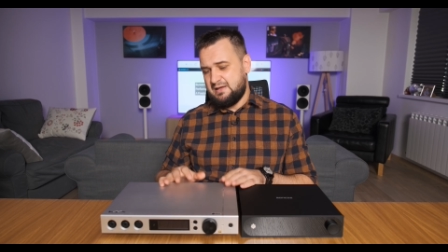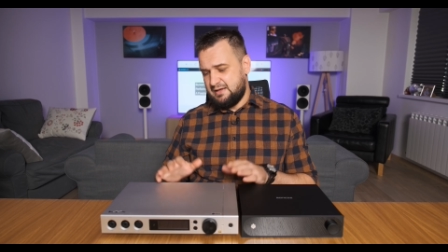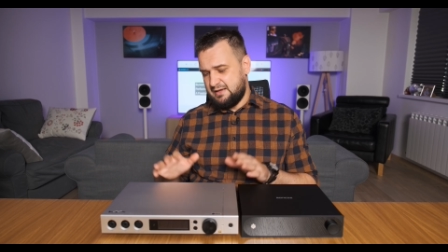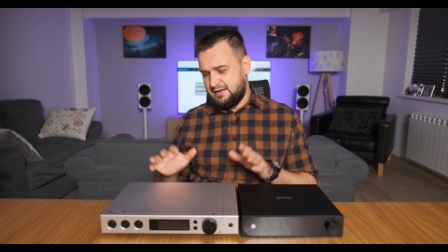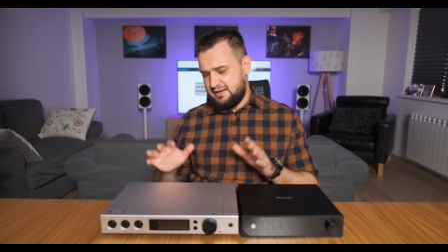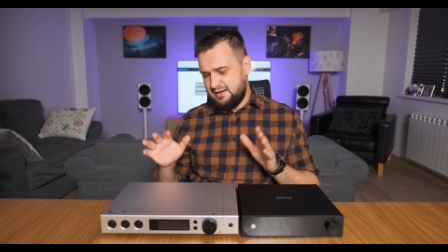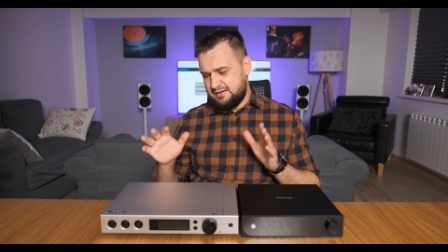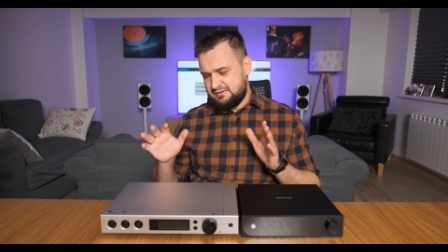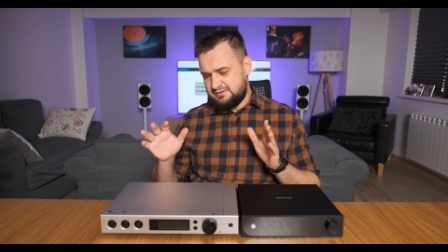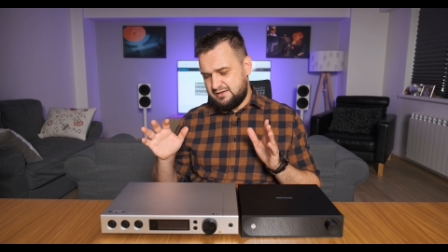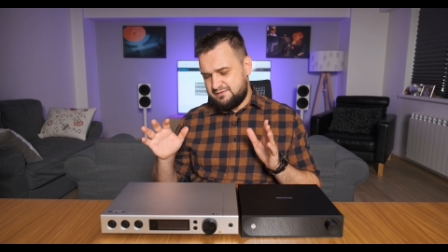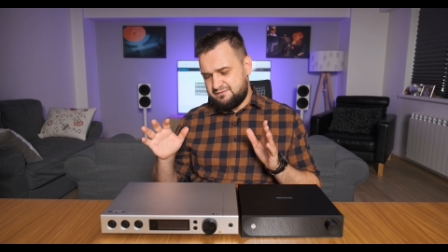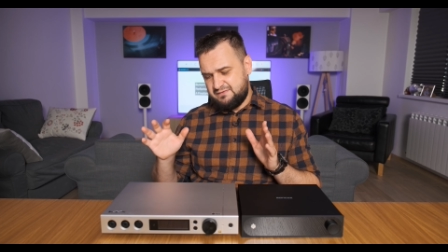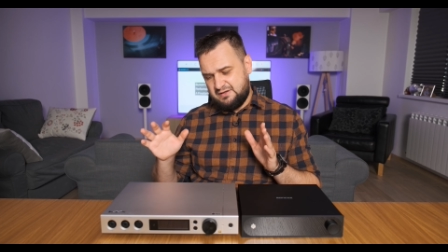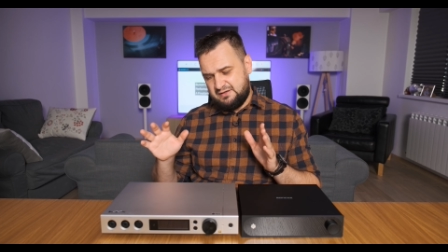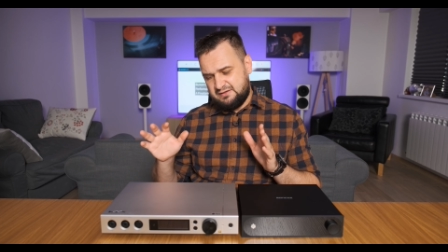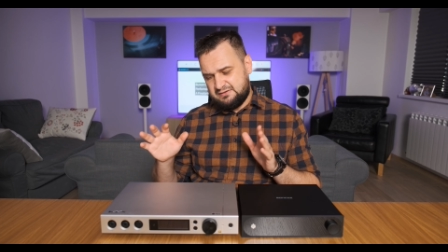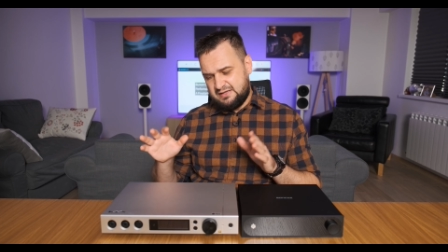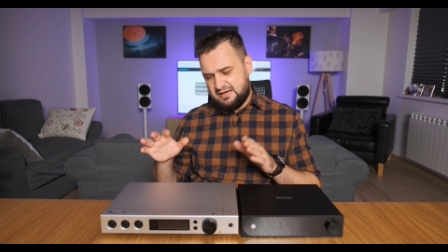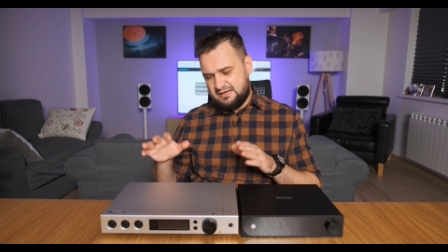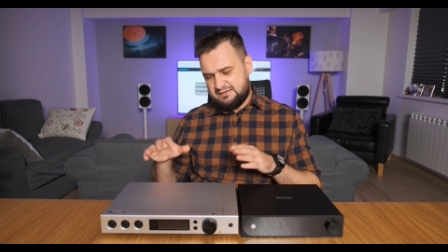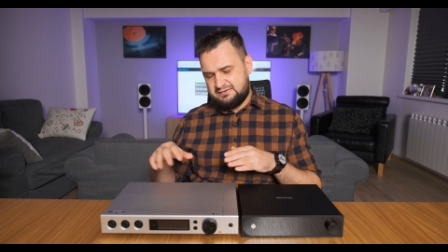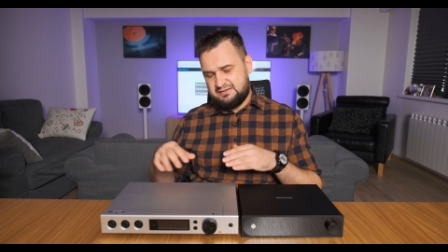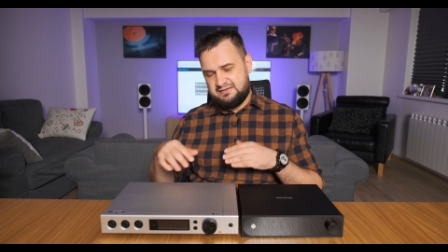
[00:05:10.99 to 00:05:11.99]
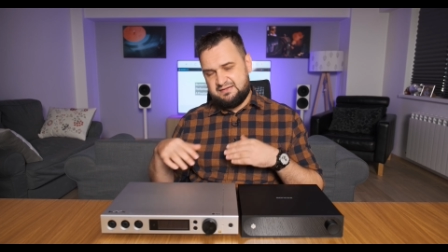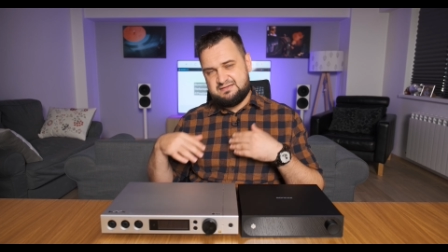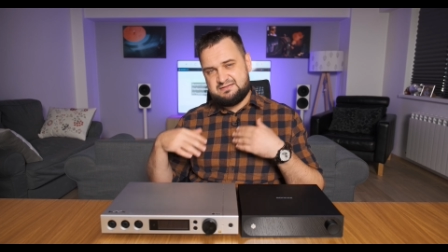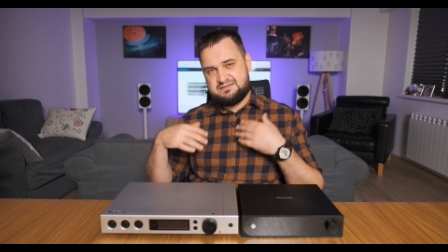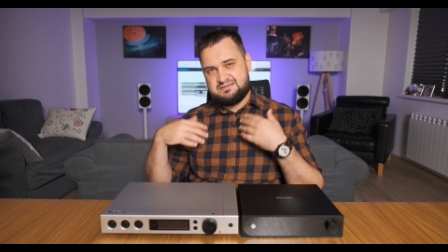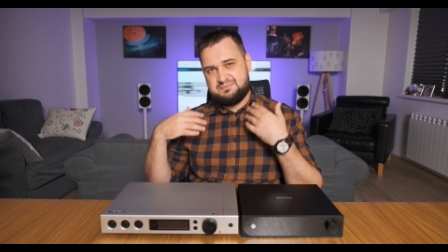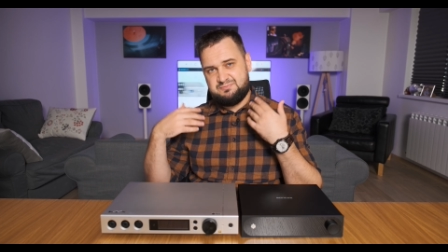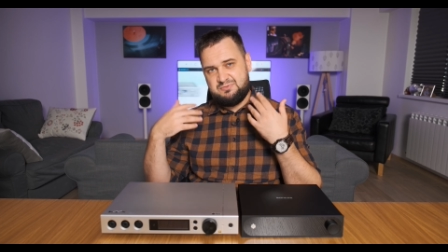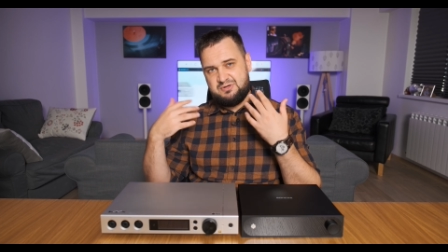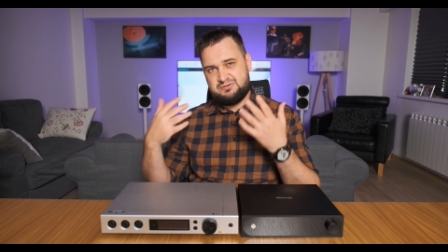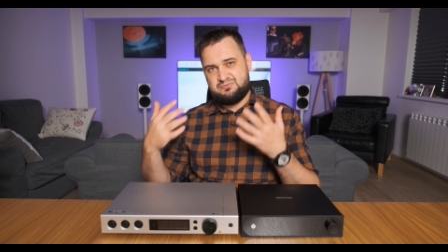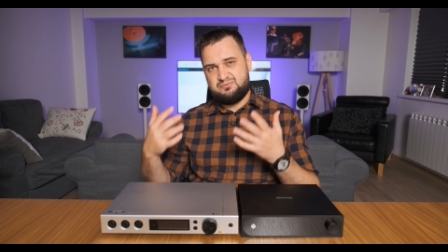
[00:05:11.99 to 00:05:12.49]
and I think that
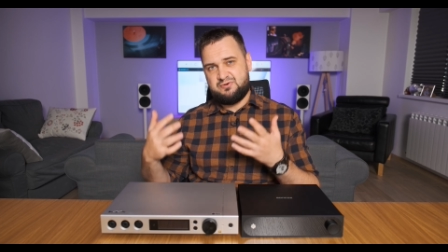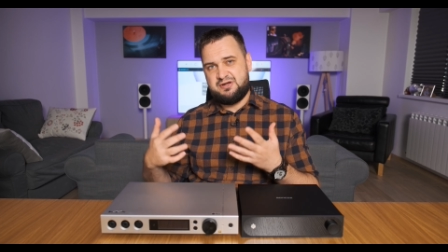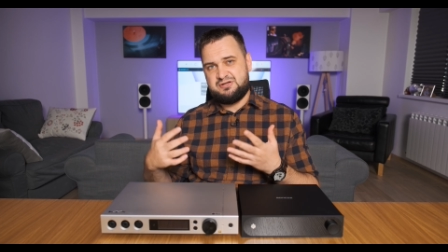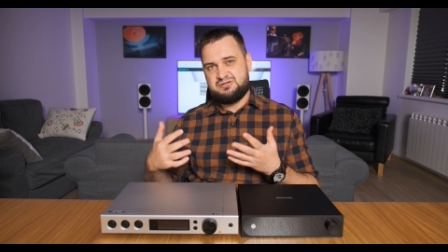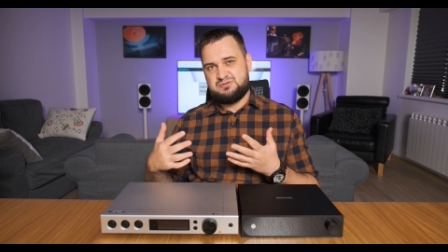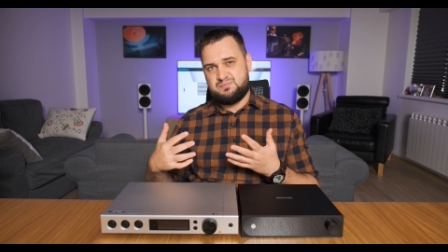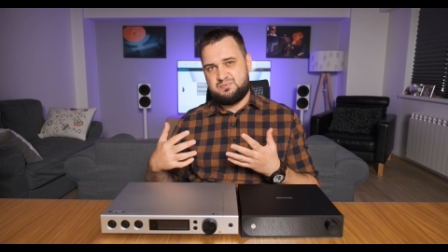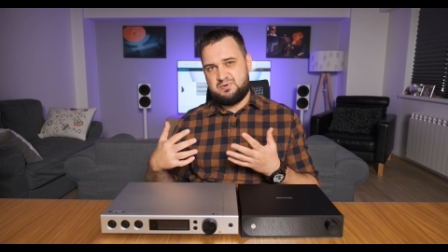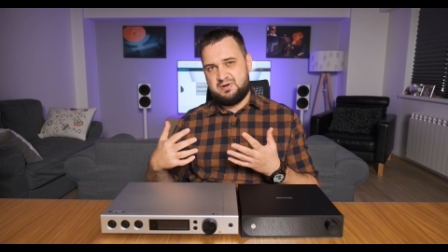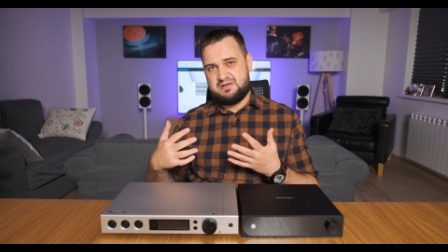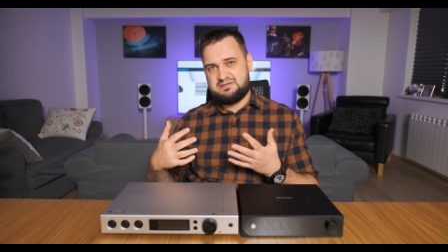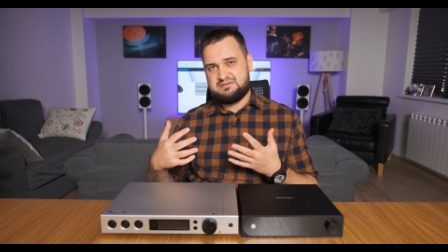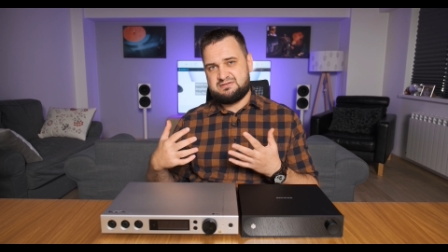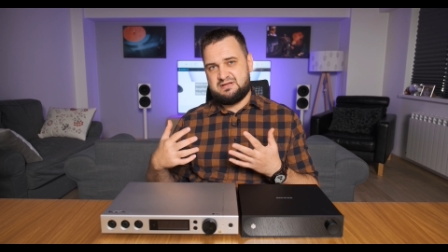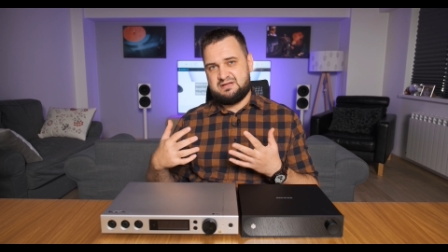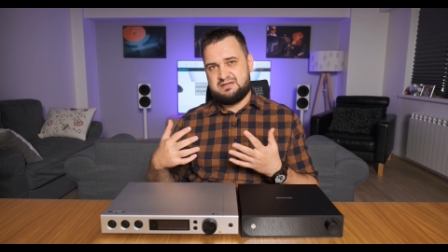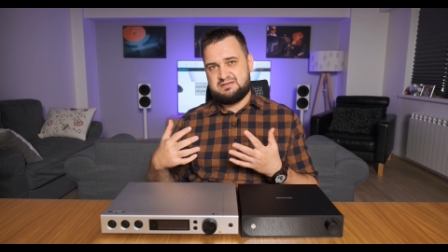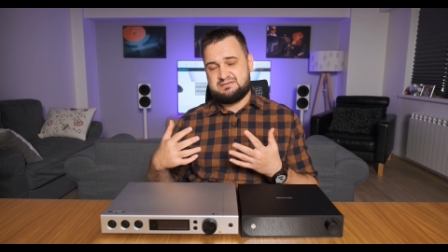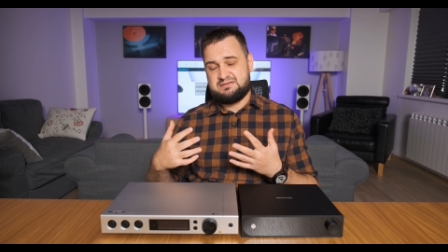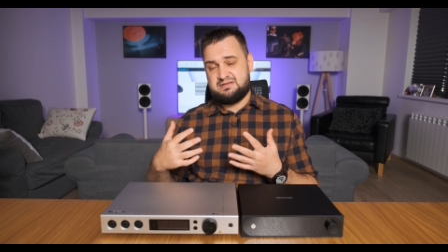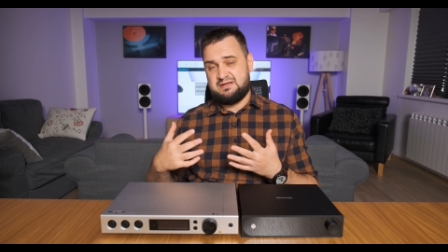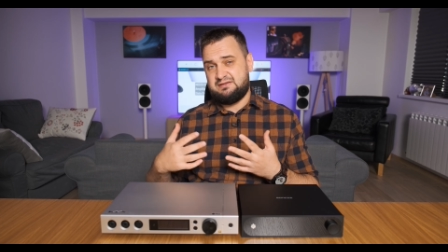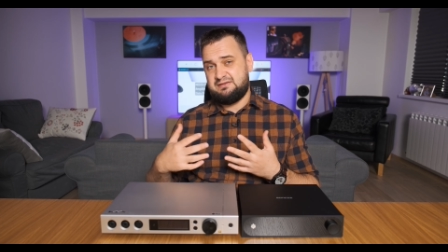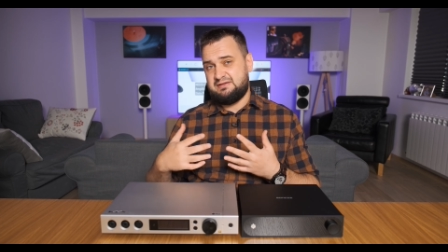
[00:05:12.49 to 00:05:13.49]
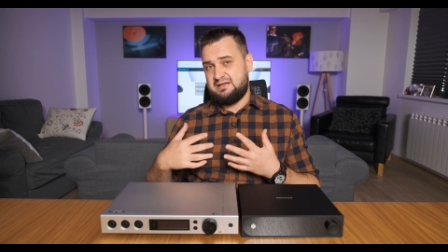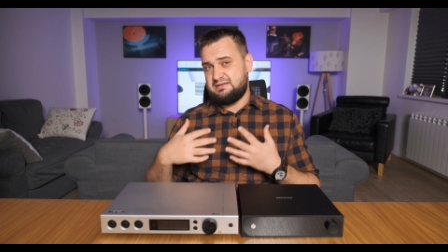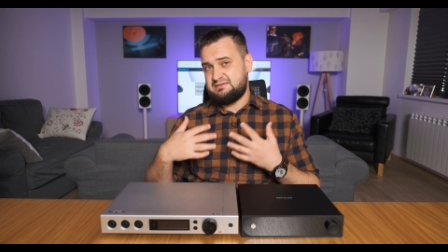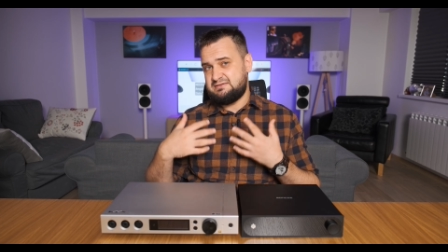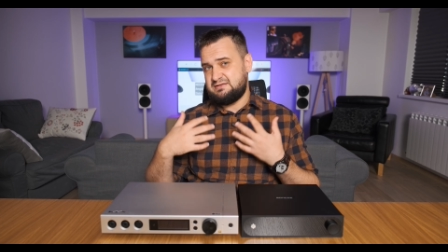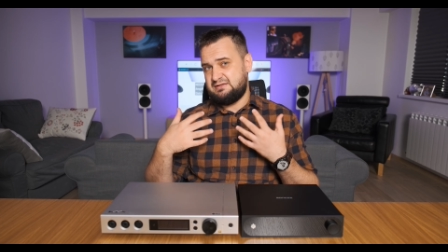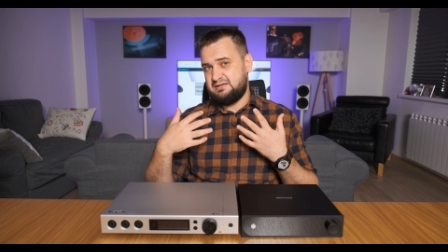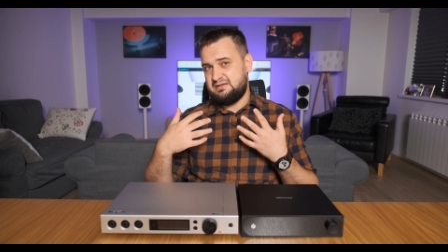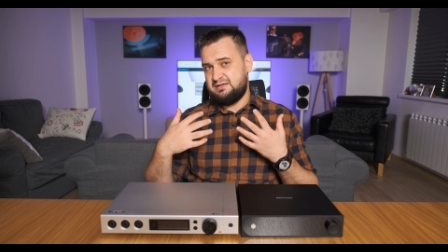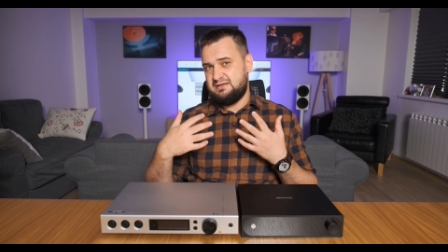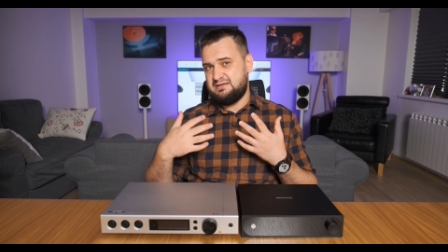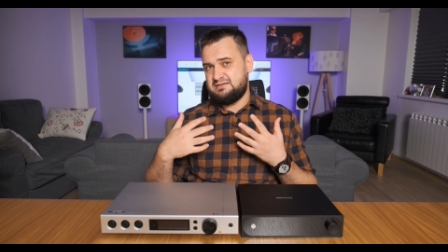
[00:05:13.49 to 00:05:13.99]
its mid-range presence and
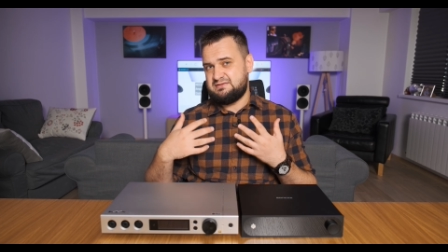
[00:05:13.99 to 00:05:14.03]
density